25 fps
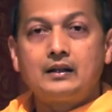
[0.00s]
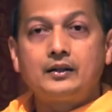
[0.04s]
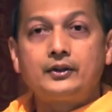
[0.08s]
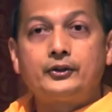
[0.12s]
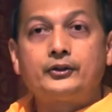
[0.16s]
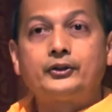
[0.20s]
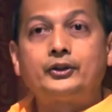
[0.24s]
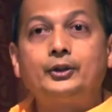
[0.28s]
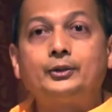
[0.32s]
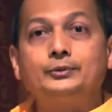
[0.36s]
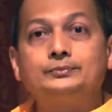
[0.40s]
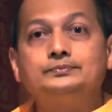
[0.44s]

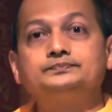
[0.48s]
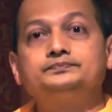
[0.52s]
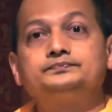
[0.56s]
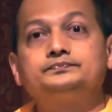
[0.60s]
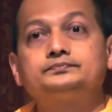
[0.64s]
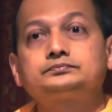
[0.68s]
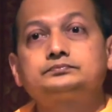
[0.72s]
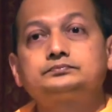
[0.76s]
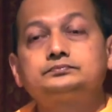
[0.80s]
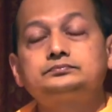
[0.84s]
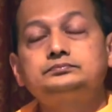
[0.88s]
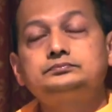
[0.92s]
So,
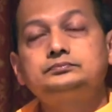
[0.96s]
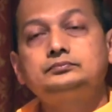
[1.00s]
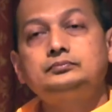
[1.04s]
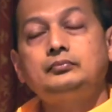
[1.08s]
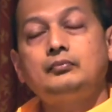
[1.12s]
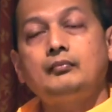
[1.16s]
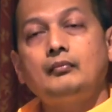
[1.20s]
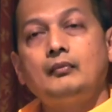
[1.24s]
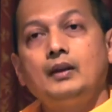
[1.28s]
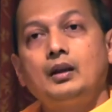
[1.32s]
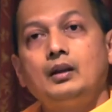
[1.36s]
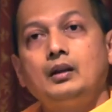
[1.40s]

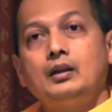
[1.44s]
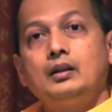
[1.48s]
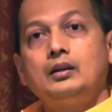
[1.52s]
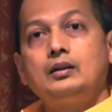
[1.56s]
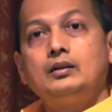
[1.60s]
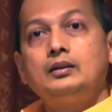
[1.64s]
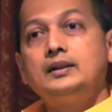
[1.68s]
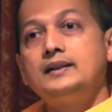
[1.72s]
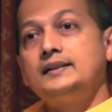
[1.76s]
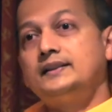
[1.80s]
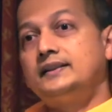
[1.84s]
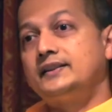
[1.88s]

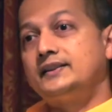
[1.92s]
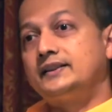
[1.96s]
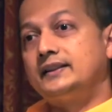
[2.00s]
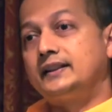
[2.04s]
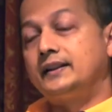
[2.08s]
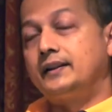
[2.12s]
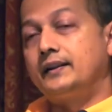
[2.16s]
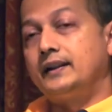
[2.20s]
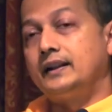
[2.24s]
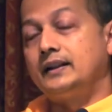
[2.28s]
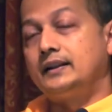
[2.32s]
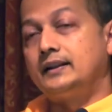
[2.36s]
this is the
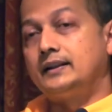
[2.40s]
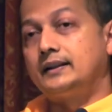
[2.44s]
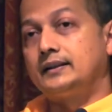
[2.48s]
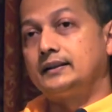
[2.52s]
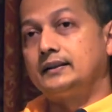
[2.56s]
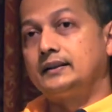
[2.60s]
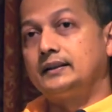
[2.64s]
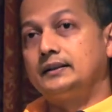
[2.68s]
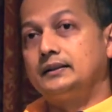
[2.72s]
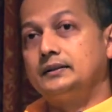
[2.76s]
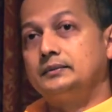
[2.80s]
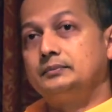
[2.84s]
great
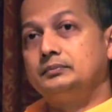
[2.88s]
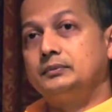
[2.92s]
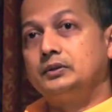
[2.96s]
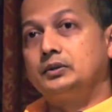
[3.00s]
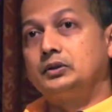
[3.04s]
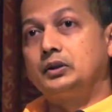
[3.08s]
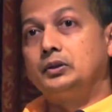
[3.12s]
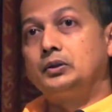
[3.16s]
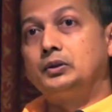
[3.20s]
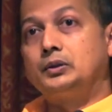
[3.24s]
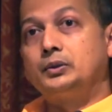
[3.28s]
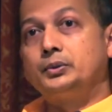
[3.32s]
um,
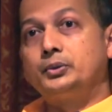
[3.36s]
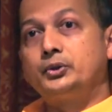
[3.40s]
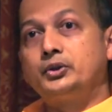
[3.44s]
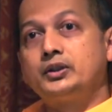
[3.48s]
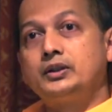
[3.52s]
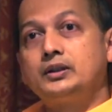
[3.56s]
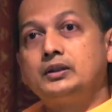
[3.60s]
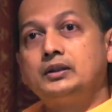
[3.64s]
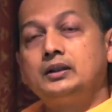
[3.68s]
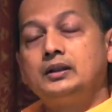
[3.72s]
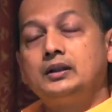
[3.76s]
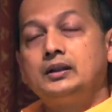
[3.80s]

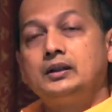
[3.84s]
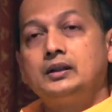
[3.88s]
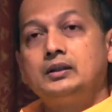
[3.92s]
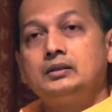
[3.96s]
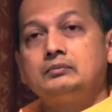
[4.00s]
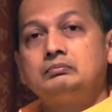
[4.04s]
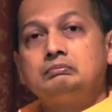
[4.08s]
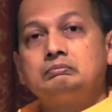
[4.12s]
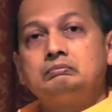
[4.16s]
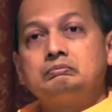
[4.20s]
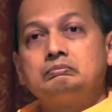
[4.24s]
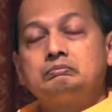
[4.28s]
conclusion.
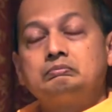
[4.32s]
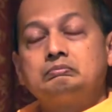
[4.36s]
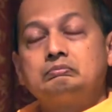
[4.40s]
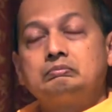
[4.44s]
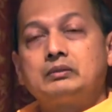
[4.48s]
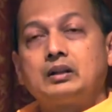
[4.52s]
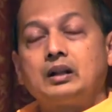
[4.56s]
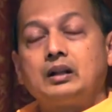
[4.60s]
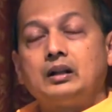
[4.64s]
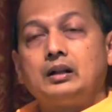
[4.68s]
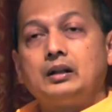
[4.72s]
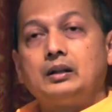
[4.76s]

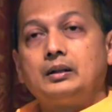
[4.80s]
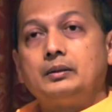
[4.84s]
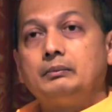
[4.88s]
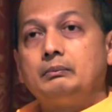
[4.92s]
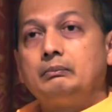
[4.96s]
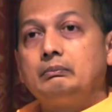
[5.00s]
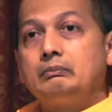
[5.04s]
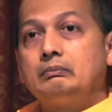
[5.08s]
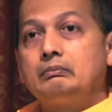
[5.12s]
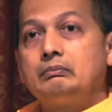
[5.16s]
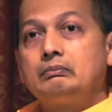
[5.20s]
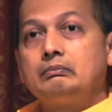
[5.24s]

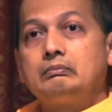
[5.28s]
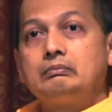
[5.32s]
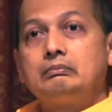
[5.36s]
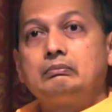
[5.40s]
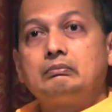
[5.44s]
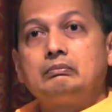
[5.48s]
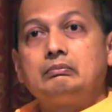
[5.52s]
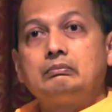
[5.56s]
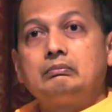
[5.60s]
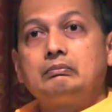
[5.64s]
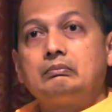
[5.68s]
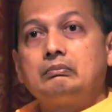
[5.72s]
Um,
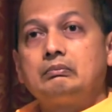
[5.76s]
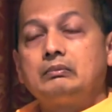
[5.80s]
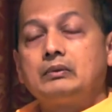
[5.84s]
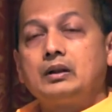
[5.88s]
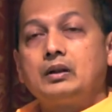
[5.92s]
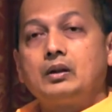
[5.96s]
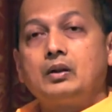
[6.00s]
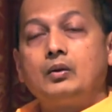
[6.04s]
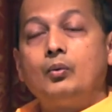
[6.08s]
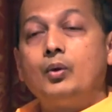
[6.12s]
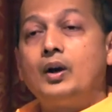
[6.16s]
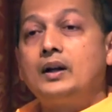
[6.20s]

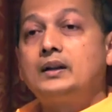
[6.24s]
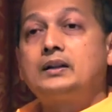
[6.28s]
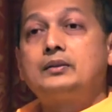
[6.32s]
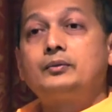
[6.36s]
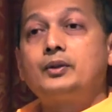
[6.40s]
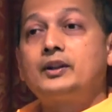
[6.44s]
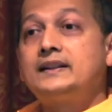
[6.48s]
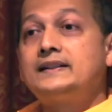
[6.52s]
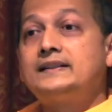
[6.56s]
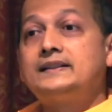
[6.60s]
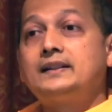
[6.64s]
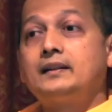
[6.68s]
what,
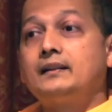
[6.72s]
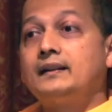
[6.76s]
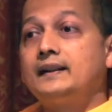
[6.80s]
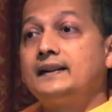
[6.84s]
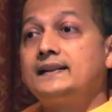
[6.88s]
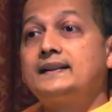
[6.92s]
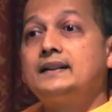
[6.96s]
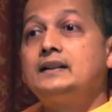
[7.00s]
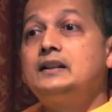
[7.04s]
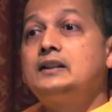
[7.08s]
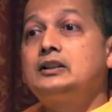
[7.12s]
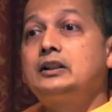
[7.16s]
what is the
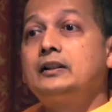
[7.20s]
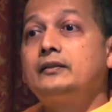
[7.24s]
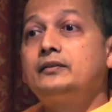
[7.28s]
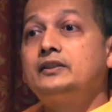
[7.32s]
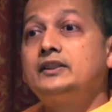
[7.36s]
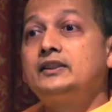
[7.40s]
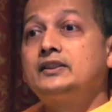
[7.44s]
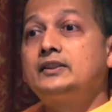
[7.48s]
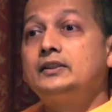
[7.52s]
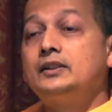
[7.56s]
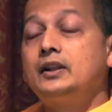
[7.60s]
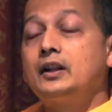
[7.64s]
result of
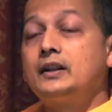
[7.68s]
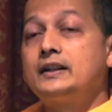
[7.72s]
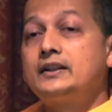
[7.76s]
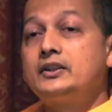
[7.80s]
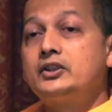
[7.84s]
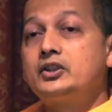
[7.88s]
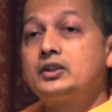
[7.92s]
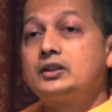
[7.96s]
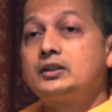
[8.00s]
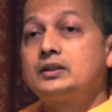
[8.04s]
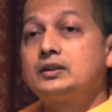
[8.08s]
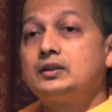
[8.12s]
this
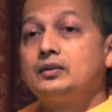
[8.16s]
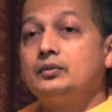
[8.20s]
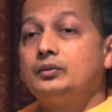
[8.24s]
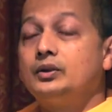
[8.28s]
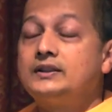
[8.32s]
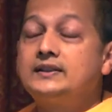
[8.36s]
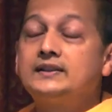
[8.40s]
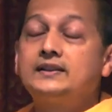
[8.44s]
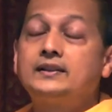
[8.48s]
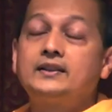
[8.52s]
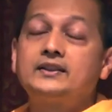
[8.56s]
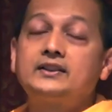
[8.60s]
knowledge?
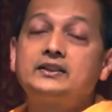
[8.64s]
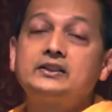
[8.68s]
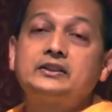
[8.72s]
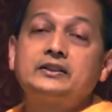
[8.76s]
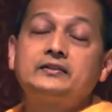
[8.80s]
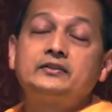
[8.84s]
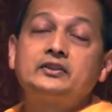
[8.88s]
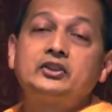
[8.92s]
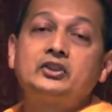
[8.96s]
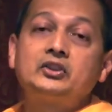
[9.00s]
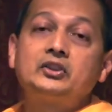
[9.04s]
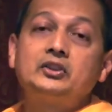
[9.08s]
What is the result
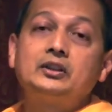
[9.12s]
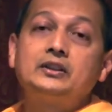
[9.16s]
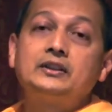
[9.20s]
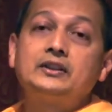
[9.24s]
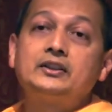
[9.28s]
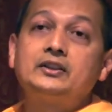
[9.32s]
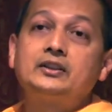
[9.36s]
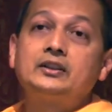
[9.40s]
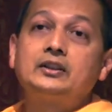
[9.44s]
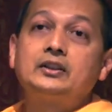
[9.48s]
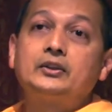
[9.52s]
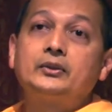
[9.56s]
of this
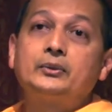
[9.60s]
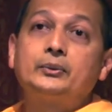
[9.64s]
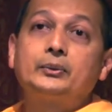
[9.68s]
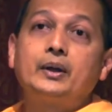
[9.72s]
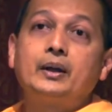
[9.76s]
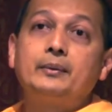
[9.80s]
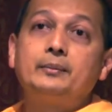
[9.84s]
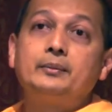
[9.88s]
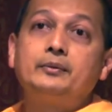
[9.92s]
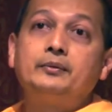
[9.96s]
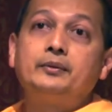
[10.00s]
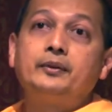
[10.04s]
knowledge?
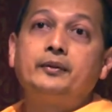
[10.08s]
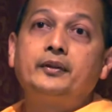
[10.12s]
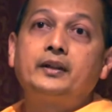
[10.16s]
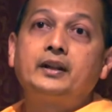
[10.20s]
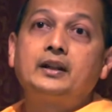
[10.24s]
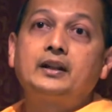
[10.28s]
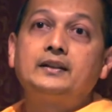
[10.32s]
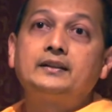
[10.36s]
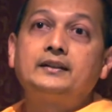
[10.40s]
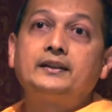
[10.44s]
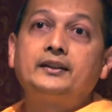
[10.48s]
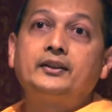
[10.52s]
Swami
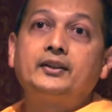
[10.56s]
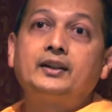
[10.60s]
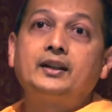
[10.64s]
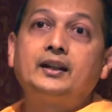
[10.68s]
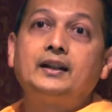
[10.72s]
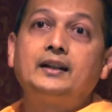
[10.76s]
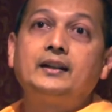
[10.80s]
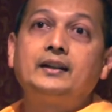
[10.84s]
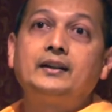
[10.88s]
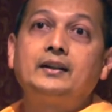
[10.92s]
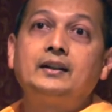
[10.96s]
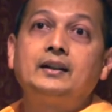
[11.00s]
Vivekananda
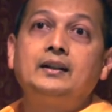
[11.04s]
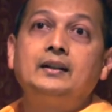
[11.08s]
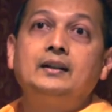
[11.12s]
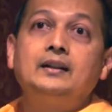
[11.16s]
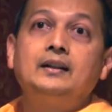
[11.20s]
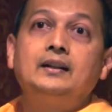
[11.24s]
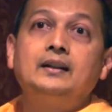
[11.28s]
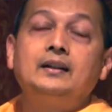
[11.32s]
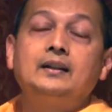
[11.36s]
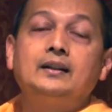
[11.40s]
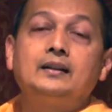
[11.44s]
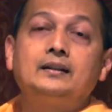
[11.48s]
says
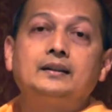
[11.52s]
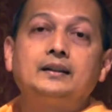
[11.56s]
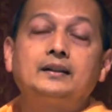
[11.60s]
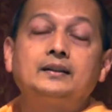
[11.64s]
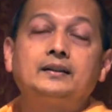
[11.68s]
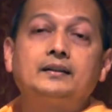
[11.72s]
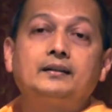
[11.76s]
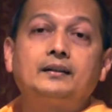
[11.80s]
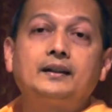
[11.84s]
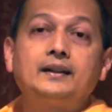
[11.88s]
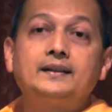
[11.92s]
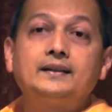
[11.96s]
that
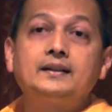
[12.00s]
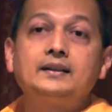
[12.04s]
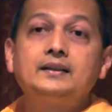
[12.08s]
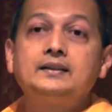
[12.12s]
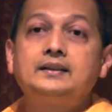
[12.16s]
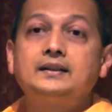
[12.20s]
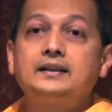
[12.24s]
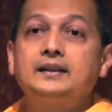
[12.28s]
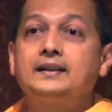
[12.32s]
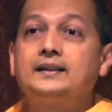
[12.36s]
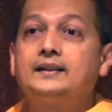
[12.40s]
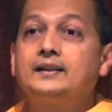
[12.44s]
the
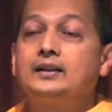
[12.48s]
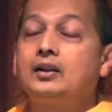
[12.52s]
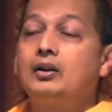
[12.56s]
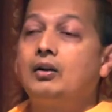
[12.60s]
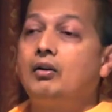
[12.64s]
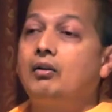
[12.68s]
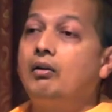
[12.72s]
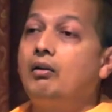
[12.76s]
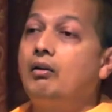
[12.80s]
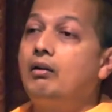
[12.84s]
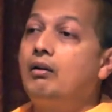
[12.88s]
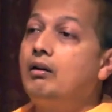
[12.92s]
result is
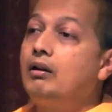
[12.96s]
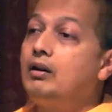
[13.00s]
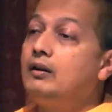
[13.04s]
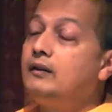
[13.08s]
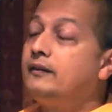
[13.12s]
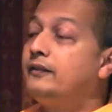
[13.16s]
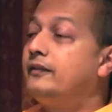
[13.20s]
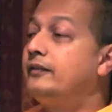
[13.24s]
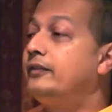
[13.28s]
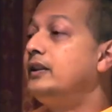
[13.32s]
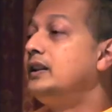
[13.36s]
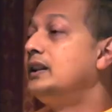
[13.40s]
all
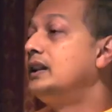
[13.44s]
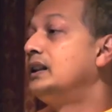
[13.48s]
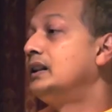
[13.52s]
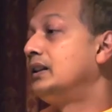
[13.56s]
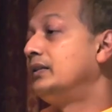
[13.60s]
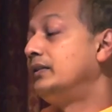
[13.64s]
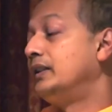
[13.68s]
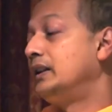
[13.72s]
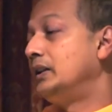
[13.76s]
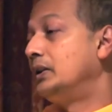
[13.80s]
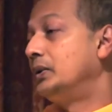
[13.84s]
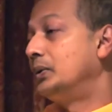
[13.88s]
fear
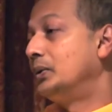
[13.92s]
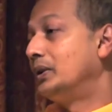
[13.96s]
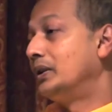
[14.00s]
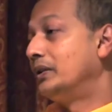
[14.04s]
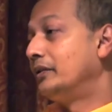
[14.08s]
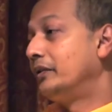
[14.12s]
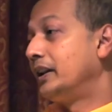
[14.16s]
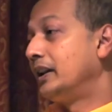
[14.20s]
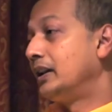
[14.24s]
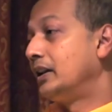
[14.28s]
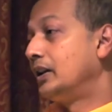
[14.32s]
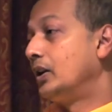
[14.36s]
will go
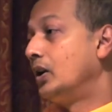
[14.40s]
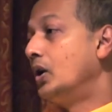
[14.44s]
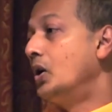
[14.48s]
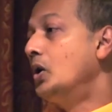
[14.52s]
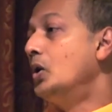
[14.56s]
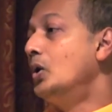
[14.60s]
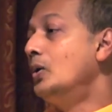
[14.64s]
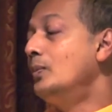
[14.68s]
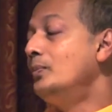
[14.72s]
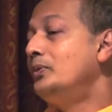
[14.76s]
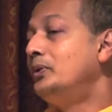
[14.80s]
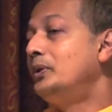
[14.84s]
away.
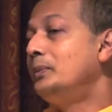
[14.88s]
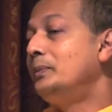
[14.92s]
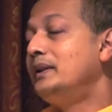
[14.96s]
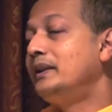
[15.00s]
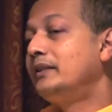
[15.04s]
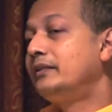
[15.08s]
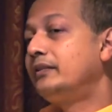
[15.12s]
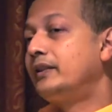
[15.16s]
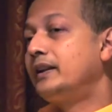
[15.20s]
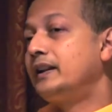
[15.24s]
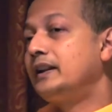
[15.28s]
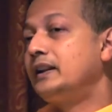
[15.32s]
Whom to be
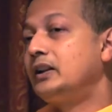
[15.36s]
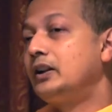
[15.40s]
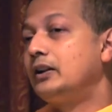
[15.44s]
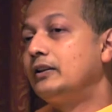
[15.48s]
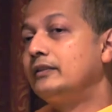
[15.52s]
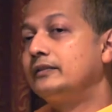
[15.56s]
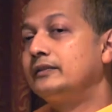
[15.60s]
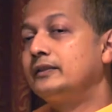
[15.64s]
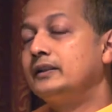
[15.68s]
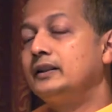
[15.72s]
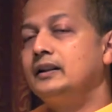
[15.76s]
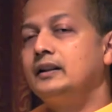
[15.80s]
afraid
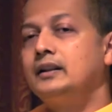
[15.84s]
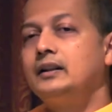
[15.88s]
of?